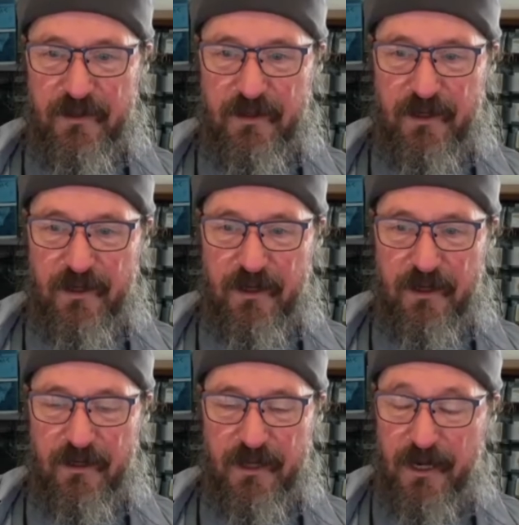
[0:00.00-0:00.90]

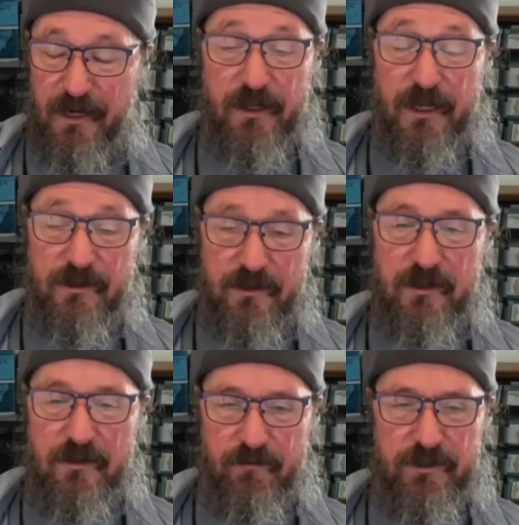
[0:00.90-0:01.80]

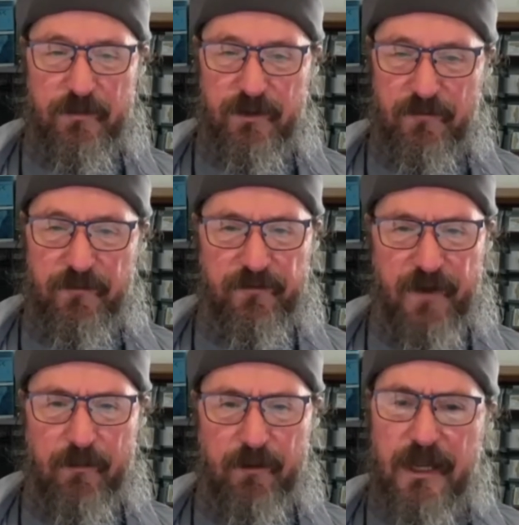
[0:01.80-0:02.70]
it was a beautiful
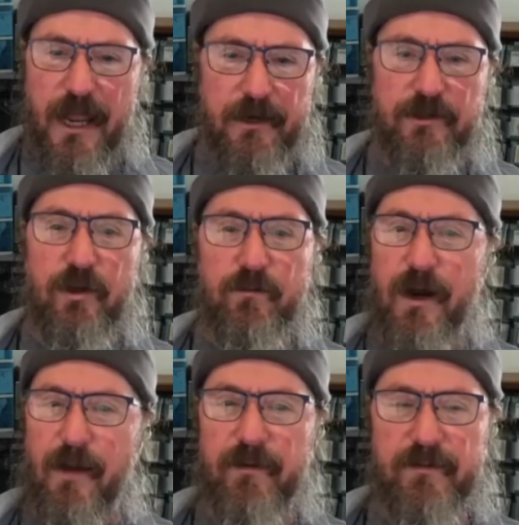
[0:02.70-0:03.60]
fabric. It had its own
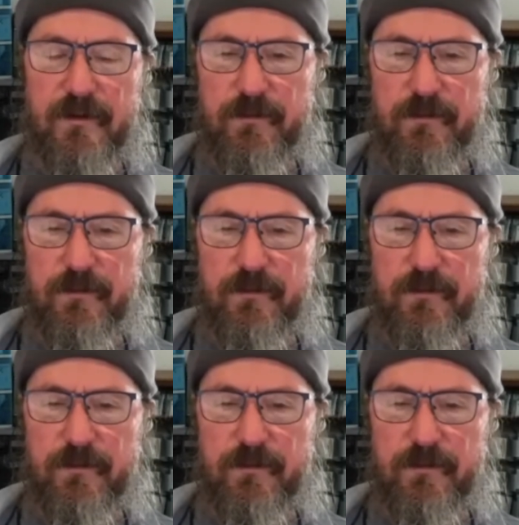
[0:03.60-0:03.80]
problems.